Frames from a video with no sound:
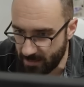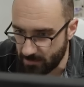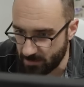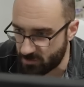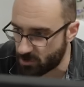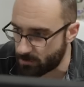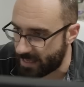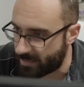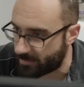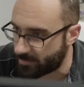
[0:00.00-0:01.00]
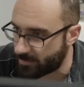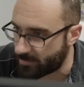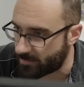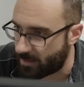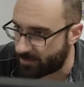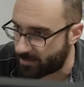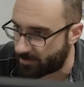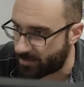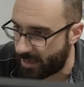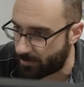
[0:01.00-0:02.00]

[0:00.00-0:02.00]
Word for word: Let's zoom in. Love it. Okay,